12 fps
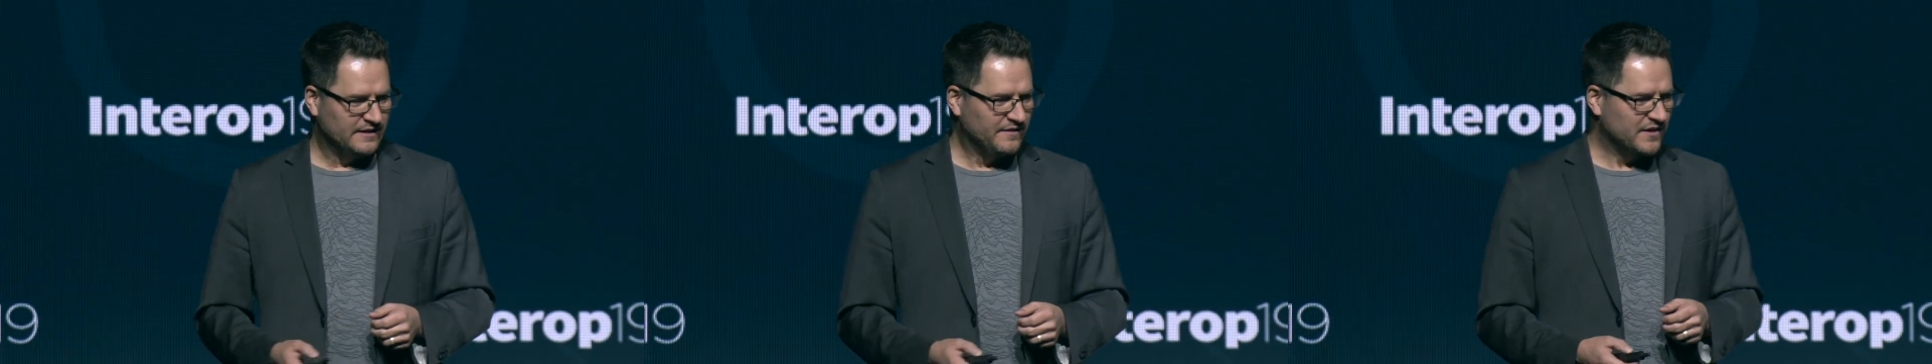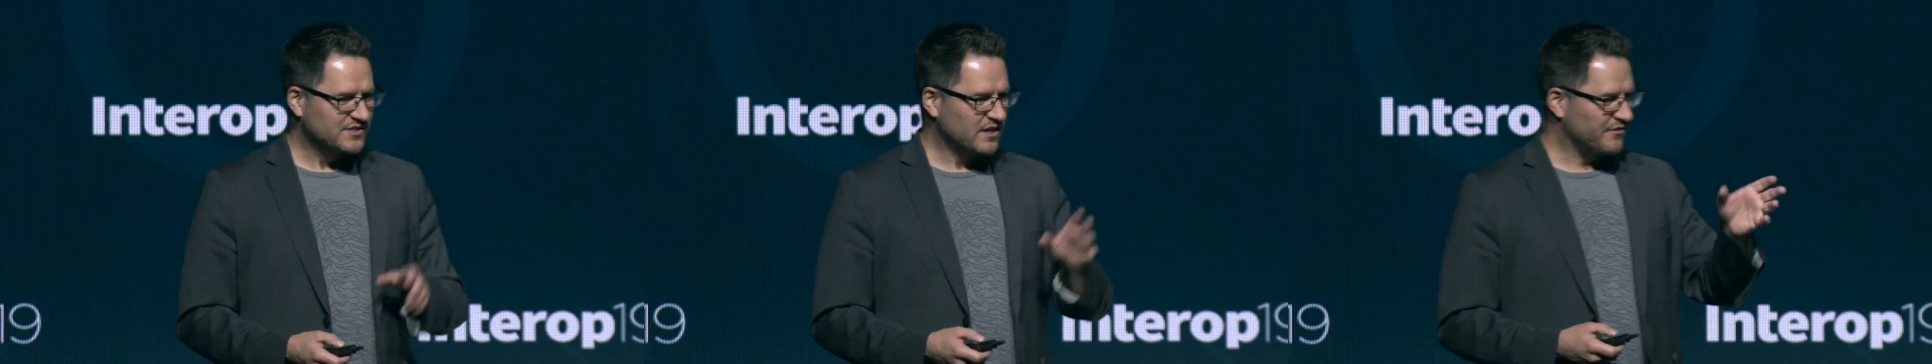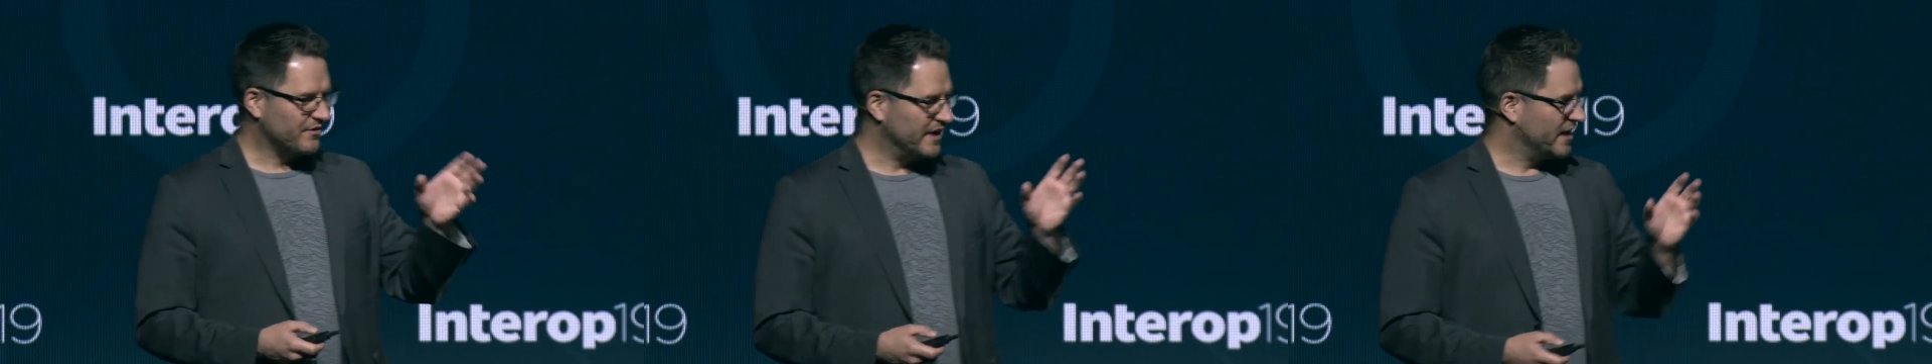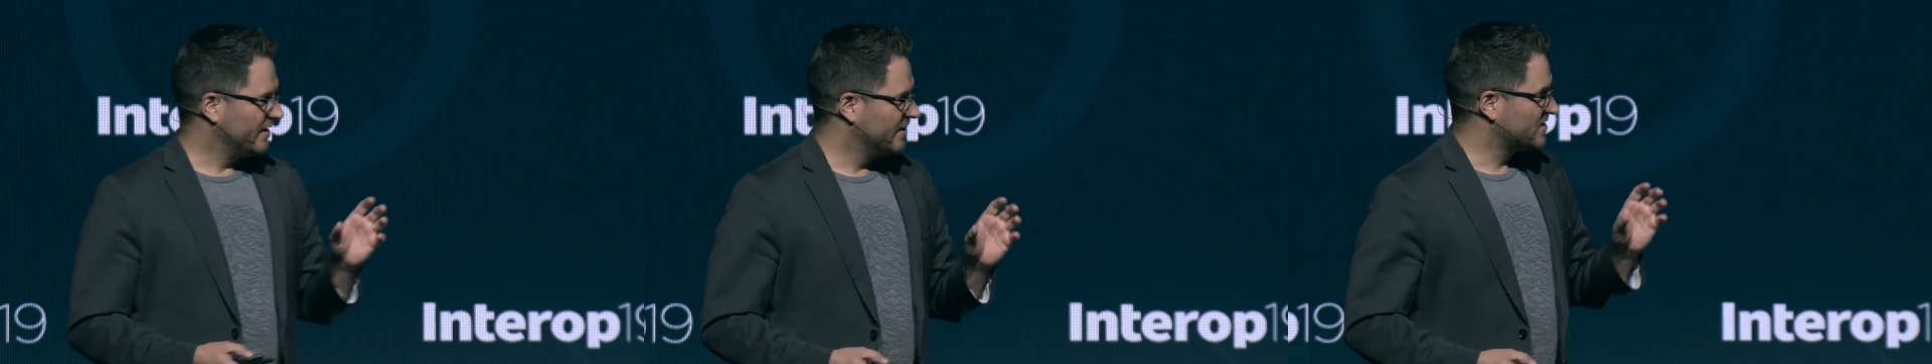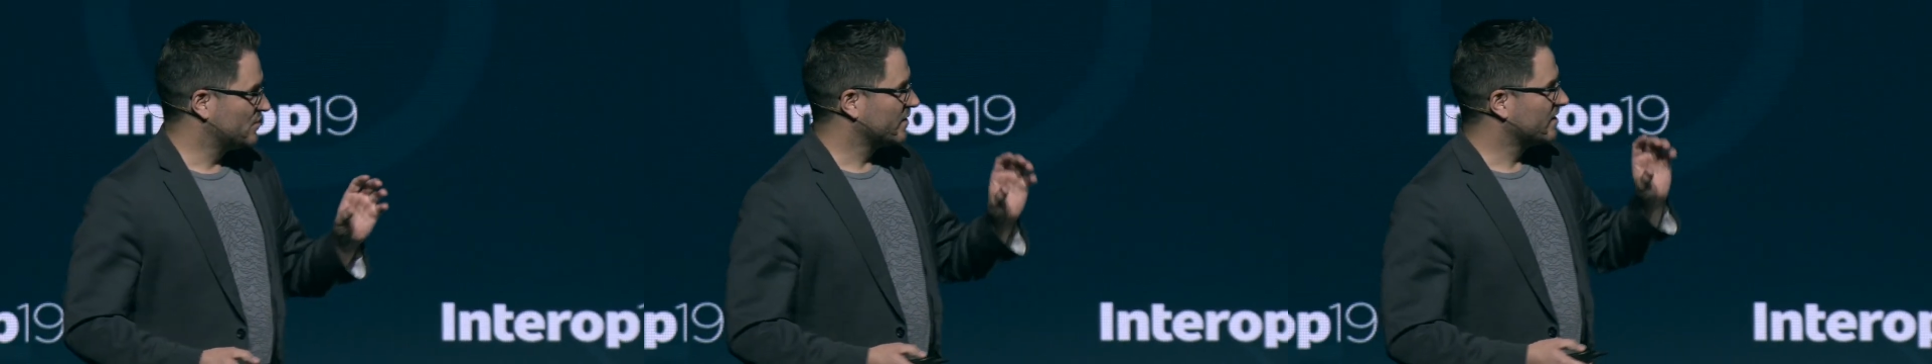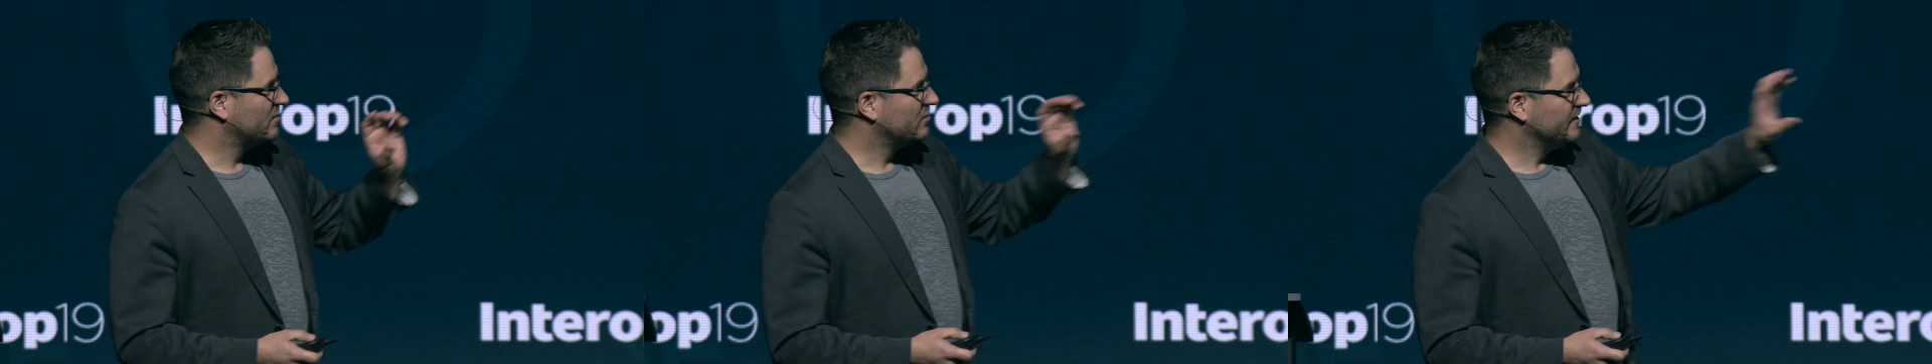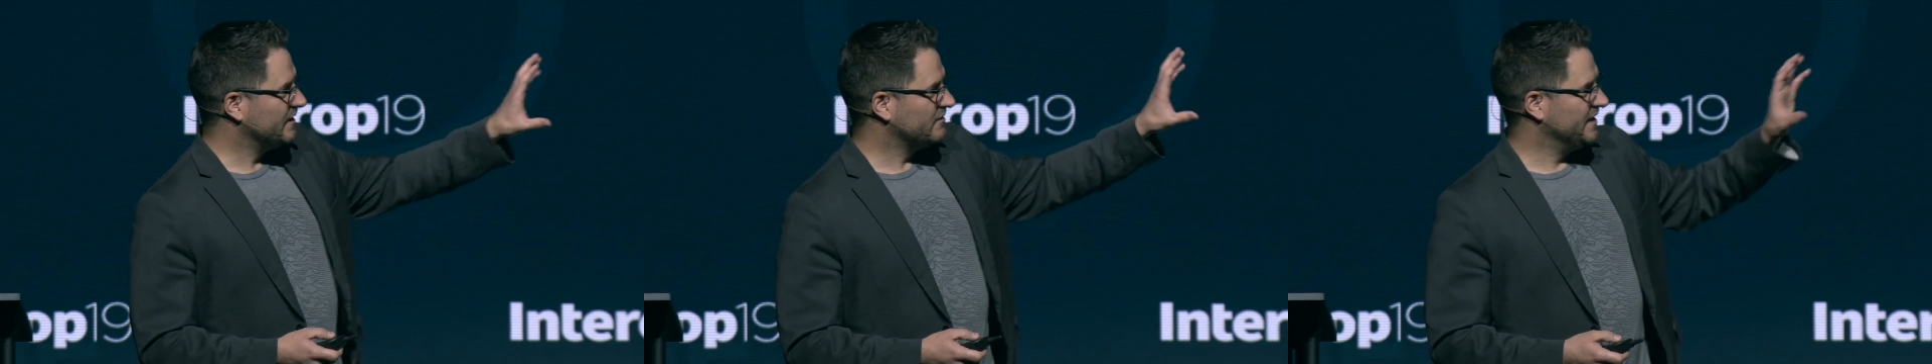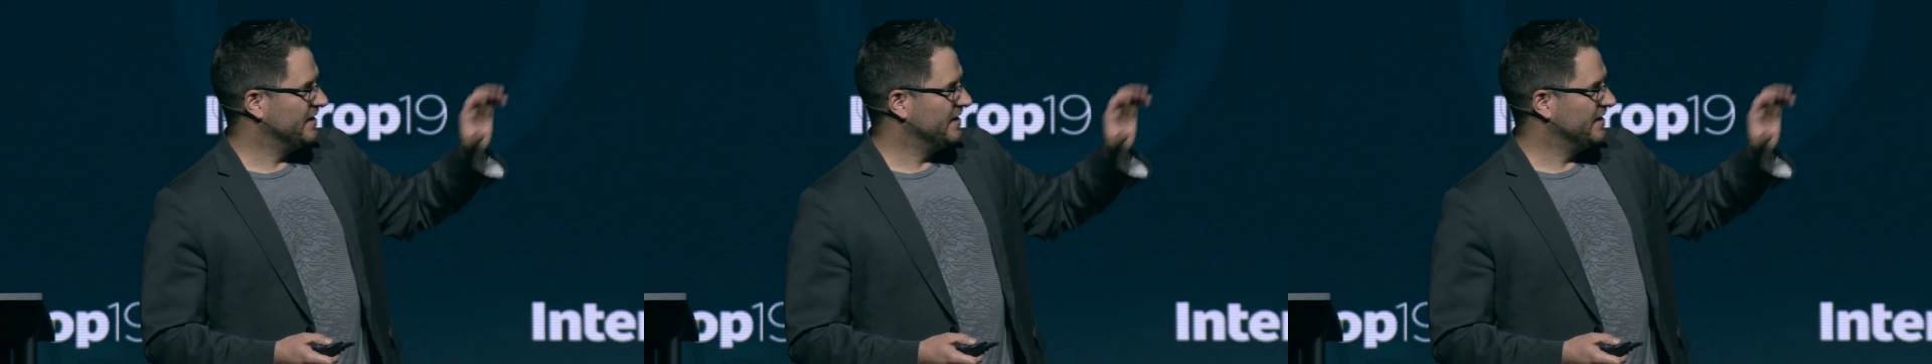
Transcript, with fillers: There's other areas where clearly